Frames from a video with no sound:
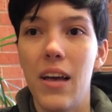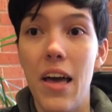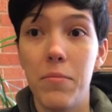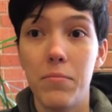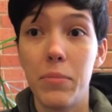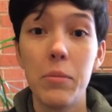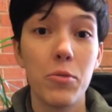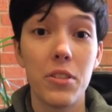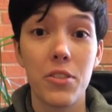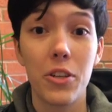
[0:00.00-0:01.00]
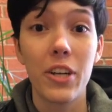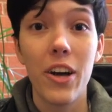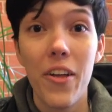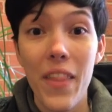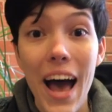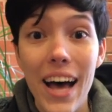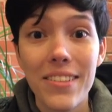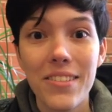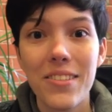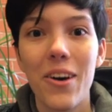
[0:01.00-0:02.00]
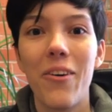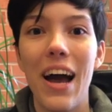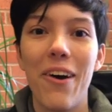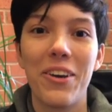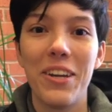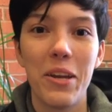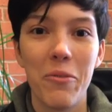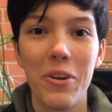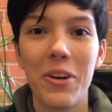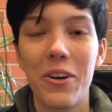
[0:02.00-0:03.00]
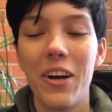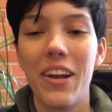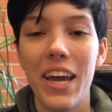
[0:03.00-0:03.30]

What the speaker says: And people disagree on that, so how could anyone agree on